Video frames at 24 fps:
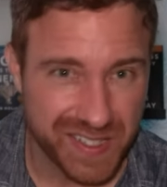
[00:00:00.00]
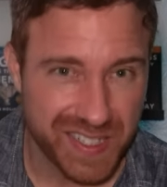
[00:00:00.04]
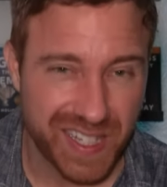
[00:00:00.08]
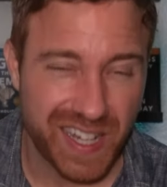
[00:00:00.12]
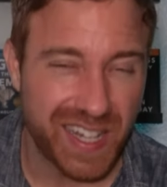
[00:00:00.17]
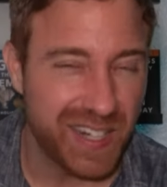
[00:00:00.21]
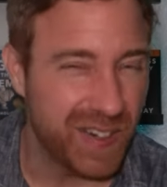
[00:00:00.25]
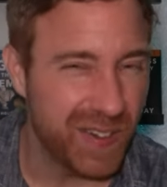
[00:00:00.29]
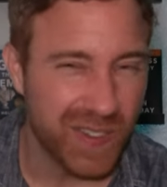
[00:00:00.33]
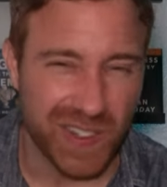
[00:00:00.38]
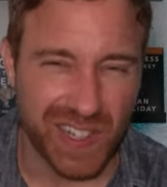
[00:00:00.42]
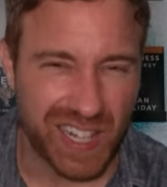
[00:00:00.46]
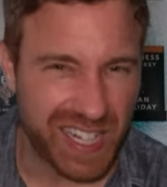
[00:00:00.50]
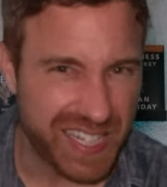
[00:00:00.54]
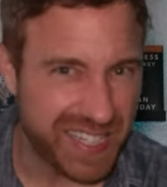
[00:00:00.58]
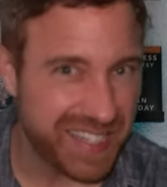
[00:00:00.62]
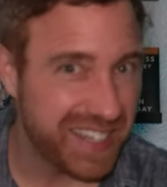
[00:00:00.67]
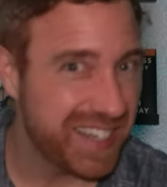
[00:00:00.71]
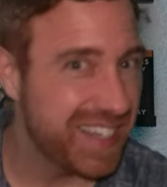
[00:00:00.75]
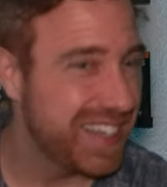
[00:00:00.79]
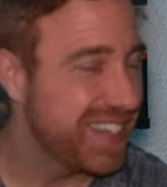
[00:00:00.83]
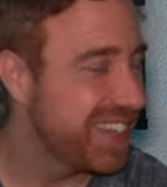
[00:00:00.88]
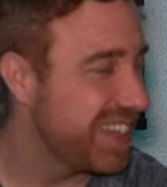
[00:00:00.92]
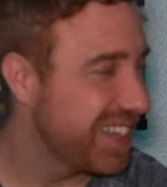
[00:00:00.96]
I don't
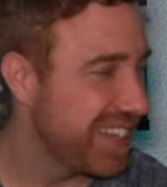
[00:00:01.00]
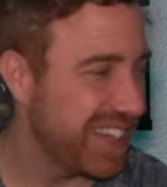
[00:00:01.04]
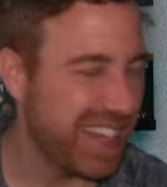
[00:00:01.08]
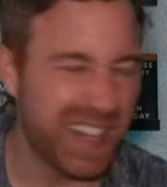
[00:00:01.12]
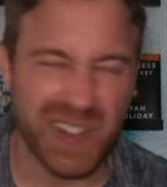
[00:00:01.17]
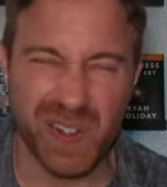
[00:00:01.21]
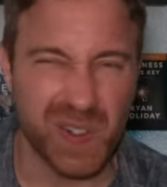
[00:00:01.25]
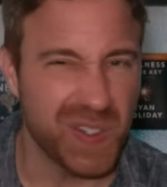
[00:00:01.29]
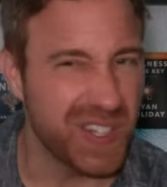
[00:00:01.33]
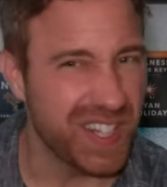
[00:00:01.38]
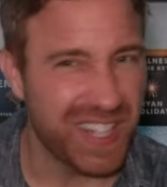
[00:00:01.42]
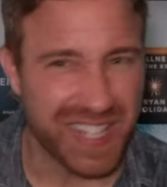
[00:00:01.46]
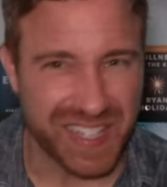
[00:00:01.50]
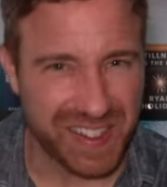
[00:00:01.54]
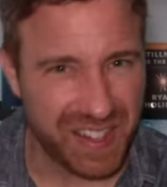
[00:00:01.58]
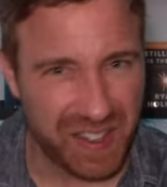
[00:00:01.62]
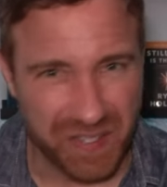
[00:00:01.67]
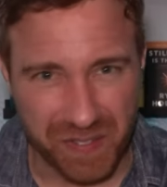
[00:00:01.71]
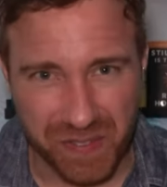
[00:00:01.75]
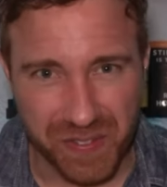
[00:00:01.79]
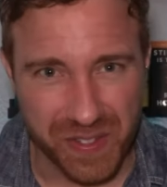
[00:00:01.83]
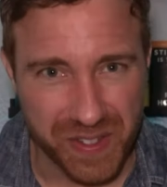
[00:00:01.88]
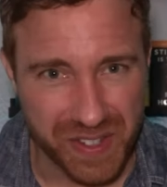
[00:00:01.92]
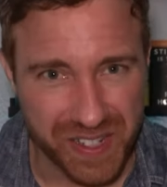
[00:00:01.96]
like
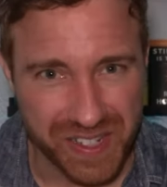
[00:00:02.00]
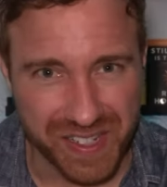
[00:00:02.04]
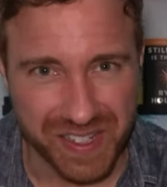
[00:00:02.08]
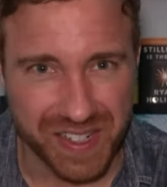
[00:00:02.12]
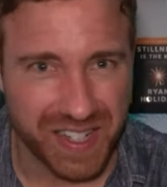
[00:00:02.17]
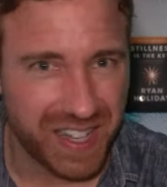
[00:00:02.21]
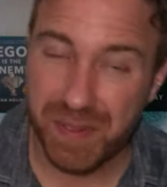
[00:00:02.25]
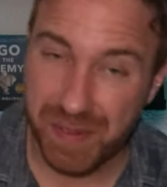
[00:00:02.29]
that feeling.